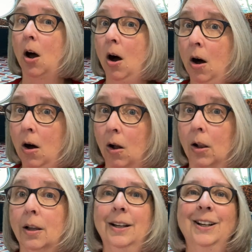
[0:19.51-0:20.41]

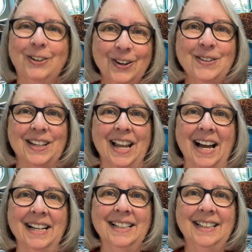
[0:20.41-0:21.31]
all, cruise
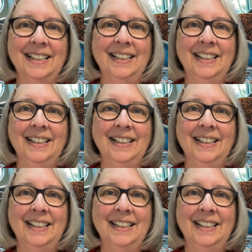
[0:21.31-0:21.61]
lines,